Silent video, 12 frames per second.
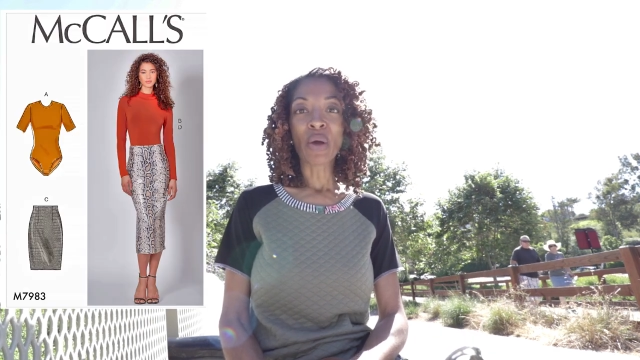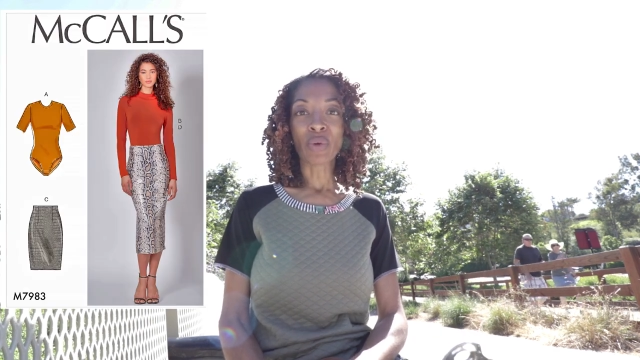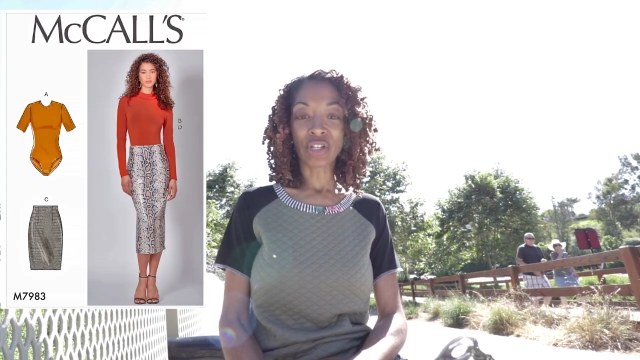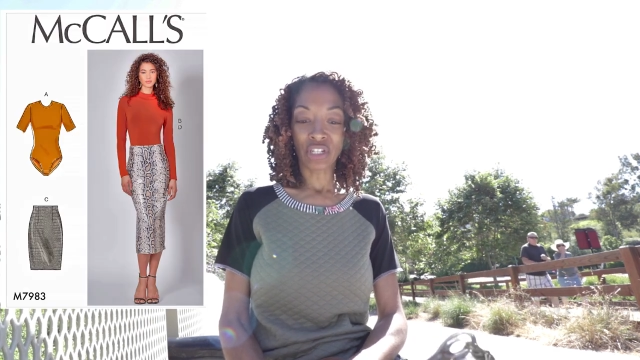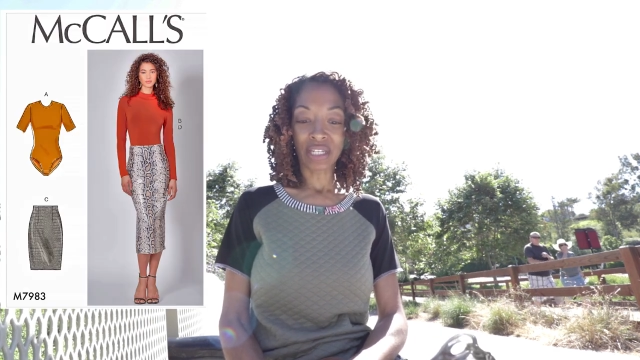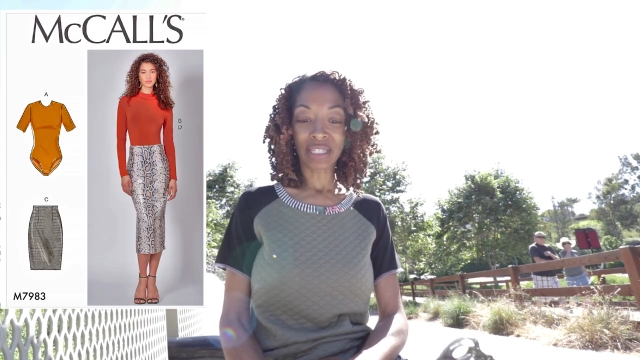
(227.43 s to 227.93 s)

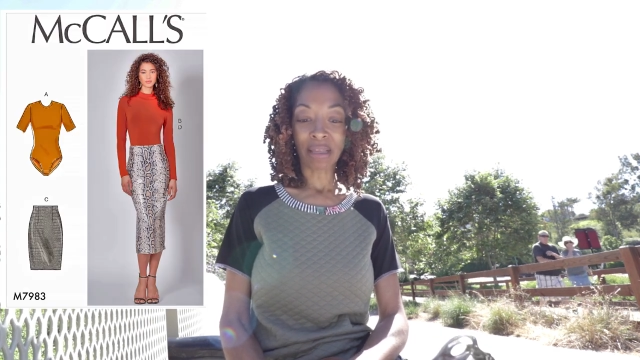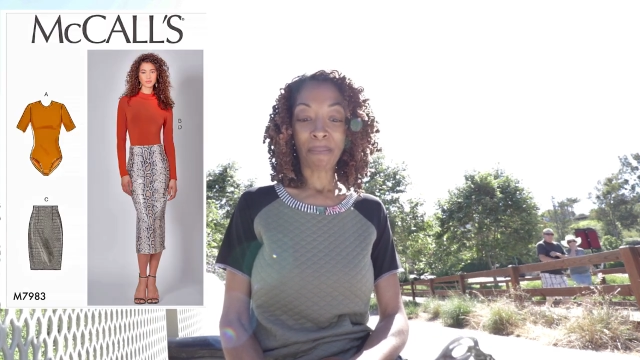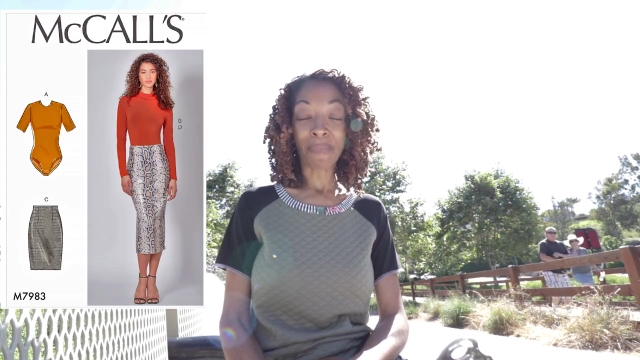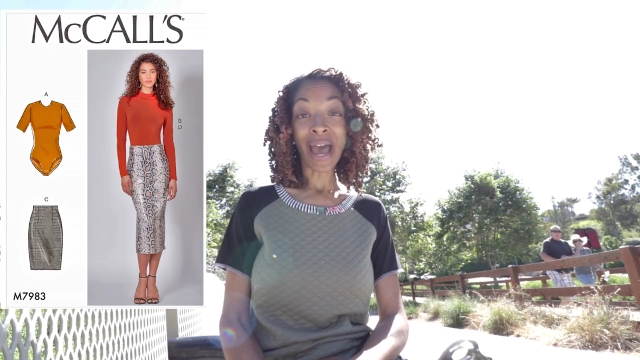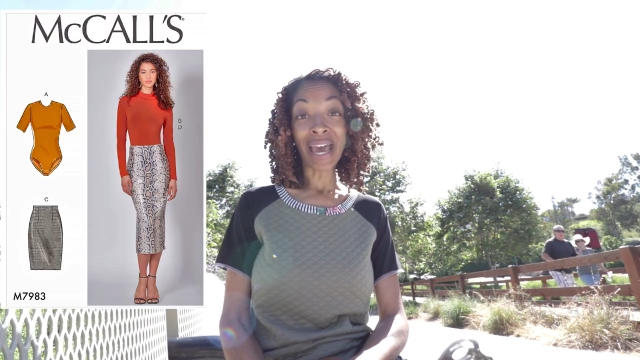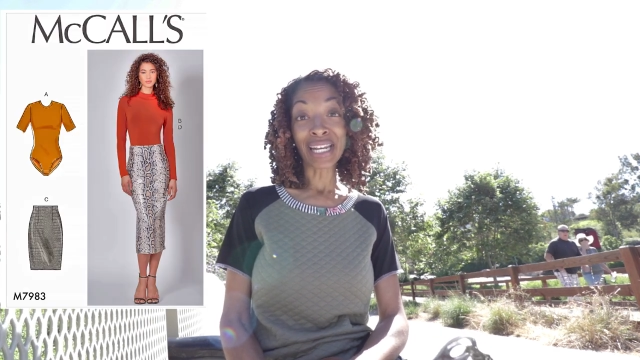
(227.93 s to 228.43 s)
which is the
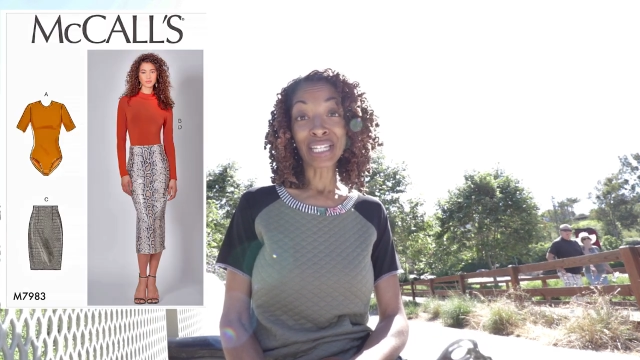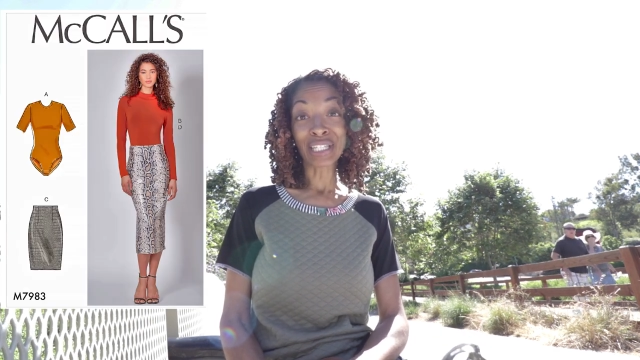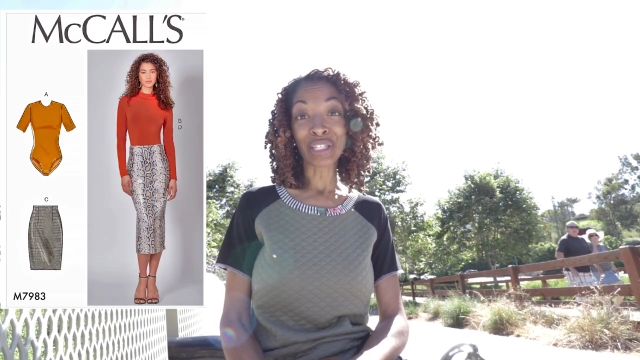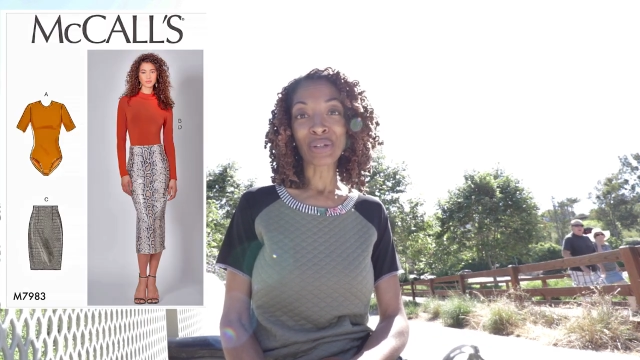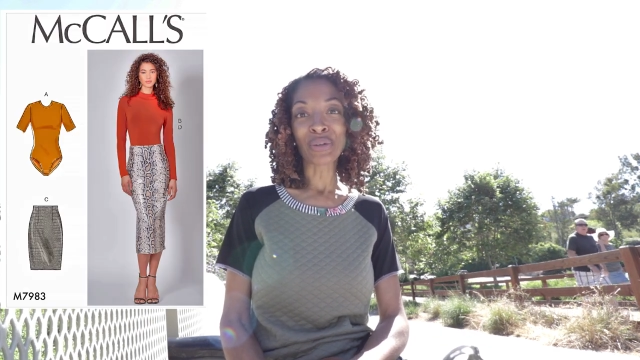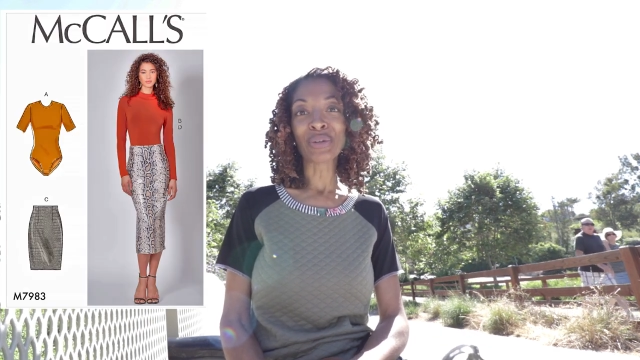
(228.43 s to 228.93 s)

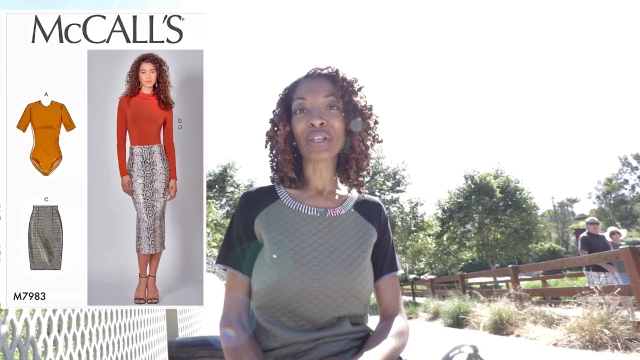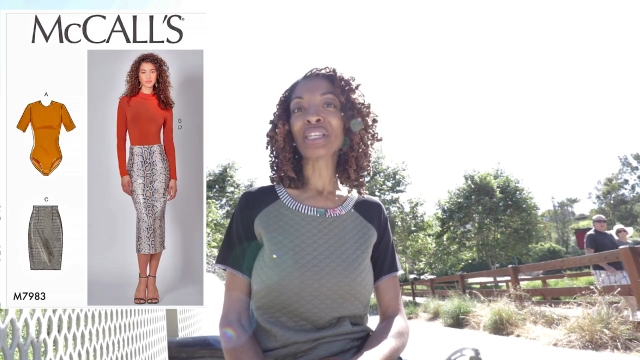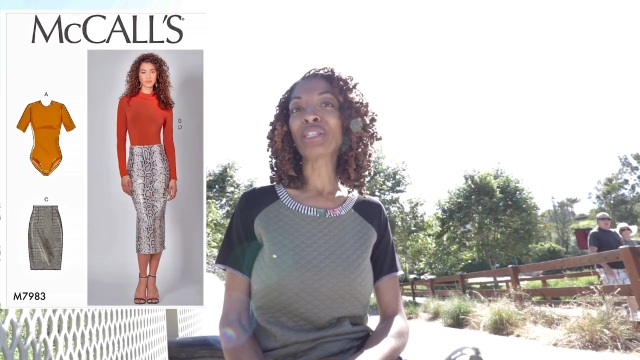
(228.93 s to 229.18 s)
bodysuit.